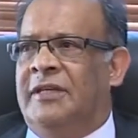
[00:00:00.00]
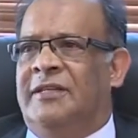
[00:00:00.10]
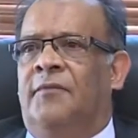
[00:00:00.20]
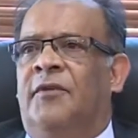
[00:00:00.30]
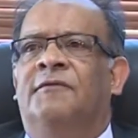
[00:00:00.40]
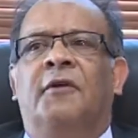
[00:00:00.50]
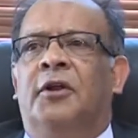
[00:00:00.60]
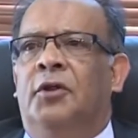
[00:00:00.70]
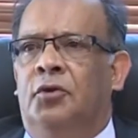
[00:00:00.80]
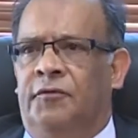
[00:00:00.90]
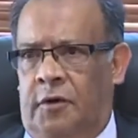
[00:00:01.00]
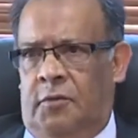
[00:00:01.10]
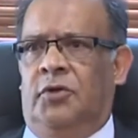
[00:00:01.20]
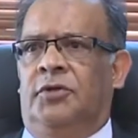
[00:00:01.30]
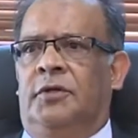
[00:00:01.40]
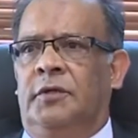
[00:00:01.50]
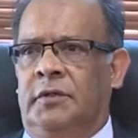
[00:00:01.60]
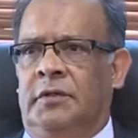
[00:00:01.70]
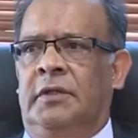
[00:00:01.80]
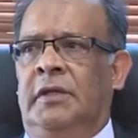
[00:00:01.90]
is something very new for Mauritius.
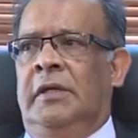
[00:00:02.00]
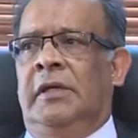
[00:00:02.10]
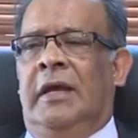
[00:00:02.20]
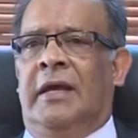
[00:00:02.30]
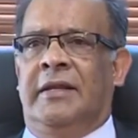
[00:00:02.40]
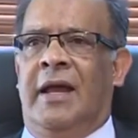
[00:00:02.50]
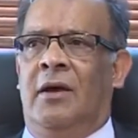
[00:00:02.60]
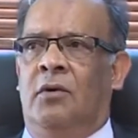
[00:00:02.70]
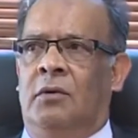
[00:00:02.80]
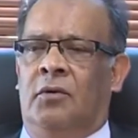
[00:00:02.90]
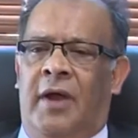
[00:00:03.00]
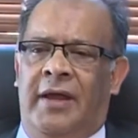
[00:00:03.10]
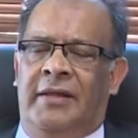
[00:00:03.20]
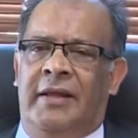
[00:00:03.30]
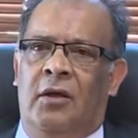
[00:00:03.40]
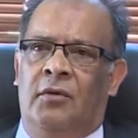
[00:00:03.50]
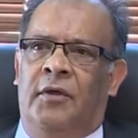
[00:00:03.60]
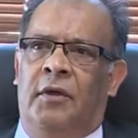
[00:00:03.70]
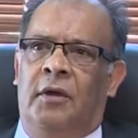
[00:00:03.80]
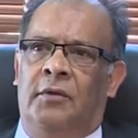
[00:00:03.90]
And now, right now,
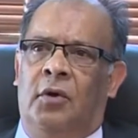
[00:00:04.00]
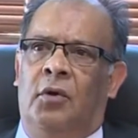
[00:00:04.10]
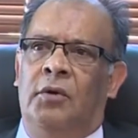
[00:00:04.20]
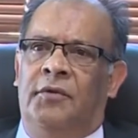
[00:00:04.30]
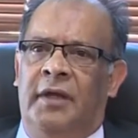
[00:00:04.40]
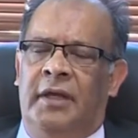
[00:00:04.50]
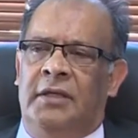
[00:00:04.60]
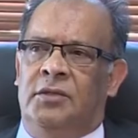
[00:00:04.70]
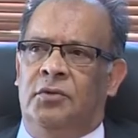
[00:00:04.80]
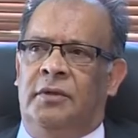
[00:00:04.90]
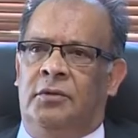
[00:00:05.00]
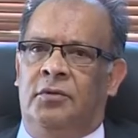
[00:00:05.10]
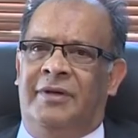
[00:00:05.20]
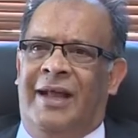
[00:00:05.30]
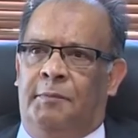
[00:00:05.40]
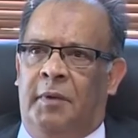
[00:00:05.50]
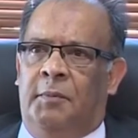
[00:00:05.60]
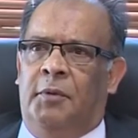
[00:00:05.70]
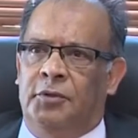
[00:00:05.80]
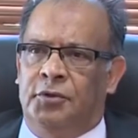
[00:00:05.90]
the whole thing is to get
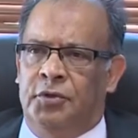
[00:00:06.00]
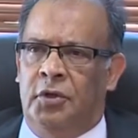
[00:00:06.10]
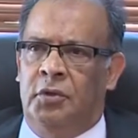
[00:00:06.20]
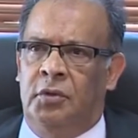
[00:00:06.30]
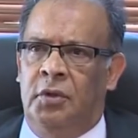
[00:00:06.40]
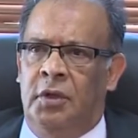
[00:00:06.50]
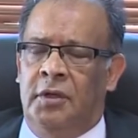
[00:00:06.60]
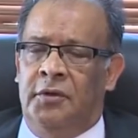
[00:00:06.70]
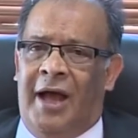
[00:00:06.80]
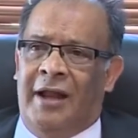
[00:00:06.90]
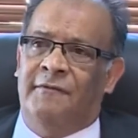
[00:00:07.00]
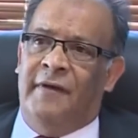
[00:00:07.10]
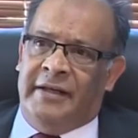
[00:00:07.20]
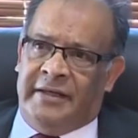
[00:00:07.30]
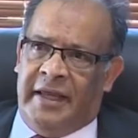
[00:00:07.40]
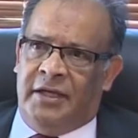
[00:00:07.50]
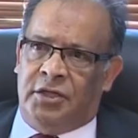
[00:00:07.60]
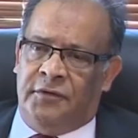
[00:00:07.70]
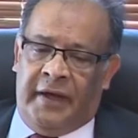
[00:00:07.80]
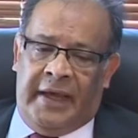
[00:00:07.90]
people to know the
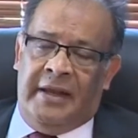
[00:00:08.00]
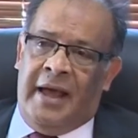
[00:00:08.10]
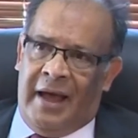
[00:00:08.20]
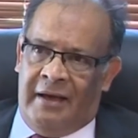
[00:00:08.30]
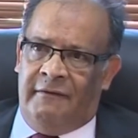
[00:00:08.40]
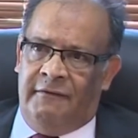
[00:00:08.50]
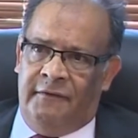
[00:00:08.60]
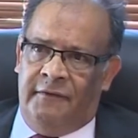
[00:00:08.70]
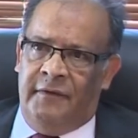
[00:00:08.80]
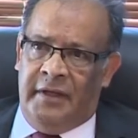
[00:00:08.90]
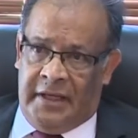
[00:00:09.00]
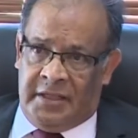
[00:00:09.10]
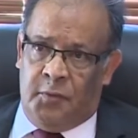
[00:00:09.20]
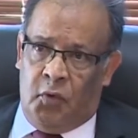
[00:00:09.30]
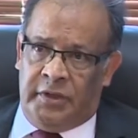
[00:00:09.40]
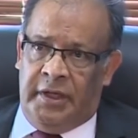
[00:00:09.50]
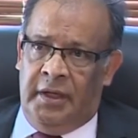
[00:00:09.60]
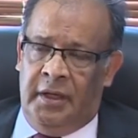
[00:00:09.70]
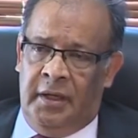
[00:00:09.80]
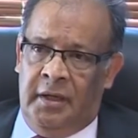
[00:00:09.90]
advantage they can have in exporting
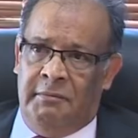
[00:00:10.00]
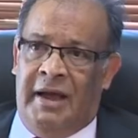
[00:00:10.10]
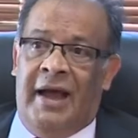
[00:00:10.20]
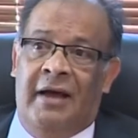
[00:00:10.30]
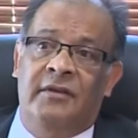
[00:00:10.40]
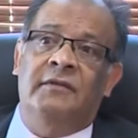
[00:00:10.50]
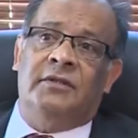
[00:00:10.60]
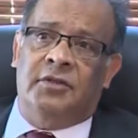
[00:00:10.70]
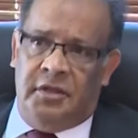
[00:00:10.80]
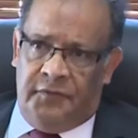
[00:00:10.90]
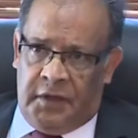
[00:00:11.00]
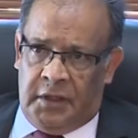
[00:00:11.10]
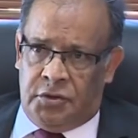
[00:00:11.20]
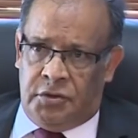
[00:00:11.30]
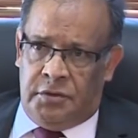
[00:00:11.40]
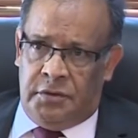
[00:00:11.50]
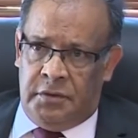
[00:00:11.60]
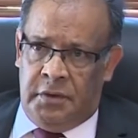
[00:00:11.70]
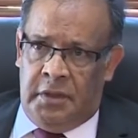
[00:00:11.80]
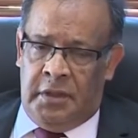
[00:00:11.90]
by having this certification.
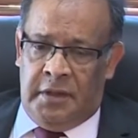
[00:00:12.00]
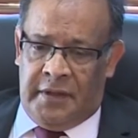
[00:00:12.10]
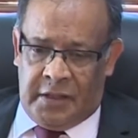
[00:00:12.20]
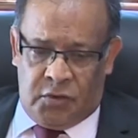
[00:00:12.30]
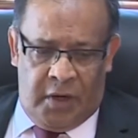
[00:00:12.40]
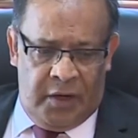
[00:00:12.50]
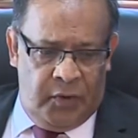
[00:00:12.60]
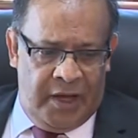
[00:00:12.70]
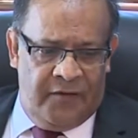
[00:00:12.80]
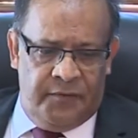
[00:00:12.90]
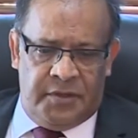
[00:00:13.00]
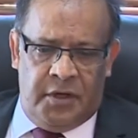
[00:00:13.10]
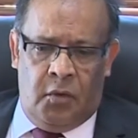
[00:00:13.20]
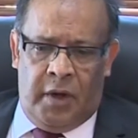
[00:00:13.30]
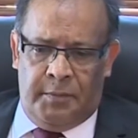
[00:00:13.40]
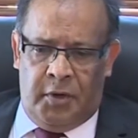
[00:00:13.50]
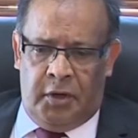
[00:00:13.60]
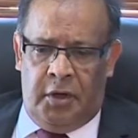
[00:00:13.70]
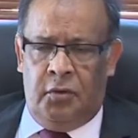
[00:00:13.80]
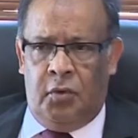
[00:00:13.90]
That's why we have Mr.
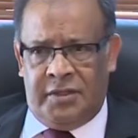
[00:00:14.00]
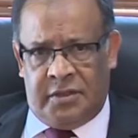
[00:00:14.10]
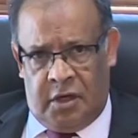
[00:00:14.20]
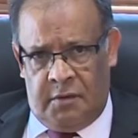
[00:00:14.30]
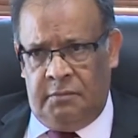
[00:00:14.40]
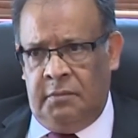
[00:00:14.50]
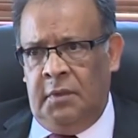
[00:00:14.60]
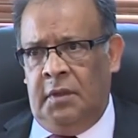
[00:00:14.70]
Weinberger, who has come